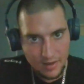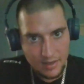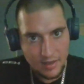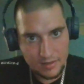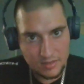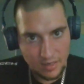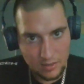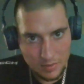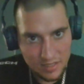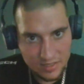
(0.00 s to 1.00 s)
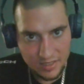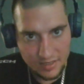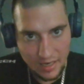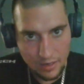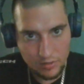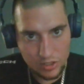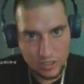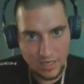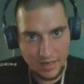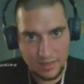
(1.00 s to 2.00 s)
and tells me to sit down in the
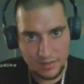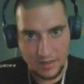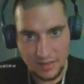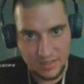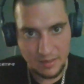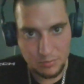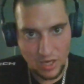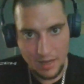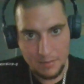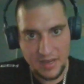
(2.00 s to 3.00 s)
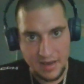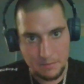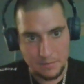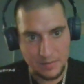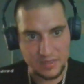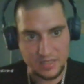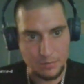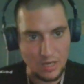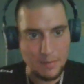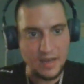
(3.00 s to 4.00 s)
chair. They zip tie me up, zip
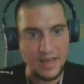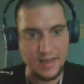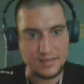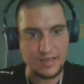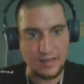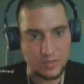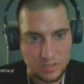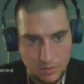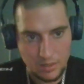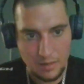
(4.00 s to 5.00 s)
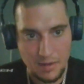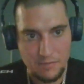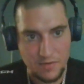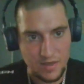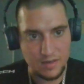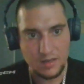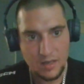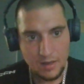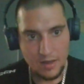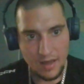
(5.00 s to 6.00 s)
tie my hands together, zip tie my feet,
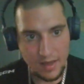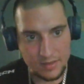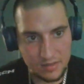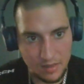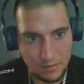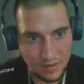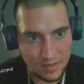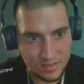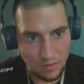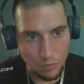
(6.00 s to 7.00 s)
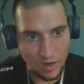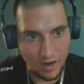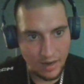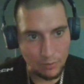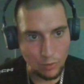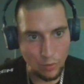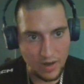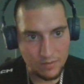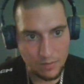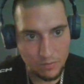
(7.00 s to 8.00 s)
and they said, "All right, we're
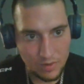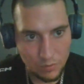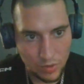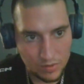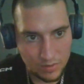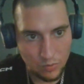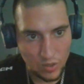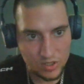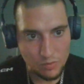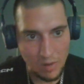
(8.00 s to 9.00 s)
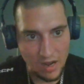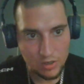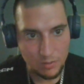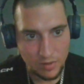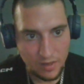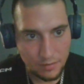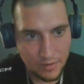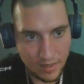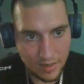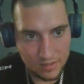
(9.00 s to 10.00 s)
waiting. Where's Malcolm live?"
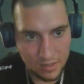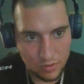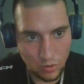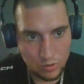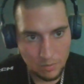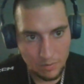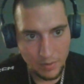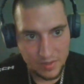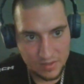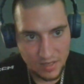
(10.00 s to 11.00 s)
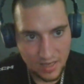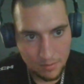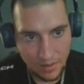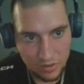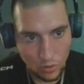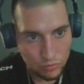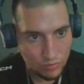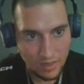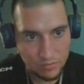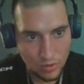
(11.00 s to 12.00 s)
And I told them buddy's name. I told
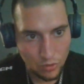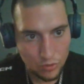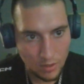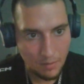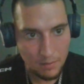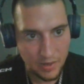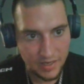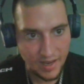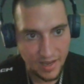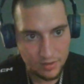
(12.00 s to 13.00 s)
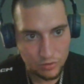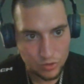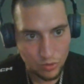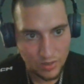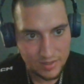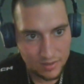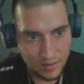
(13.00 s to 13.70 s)
on my buddy I had no choice.